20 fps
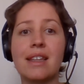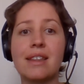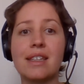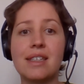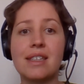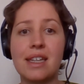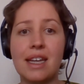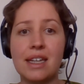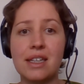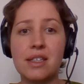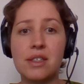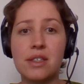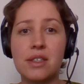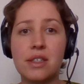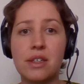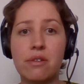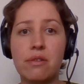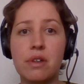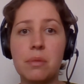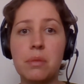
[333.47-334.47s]
The
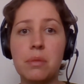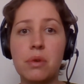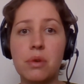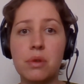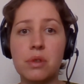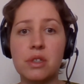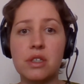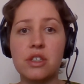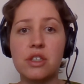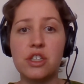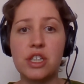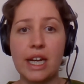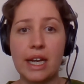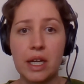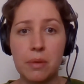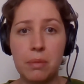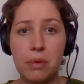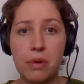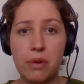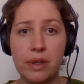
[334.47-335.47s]
tests are an important
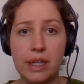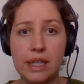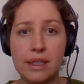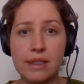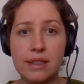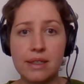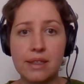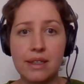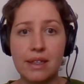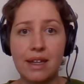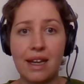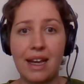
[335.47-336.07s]
checkpoint,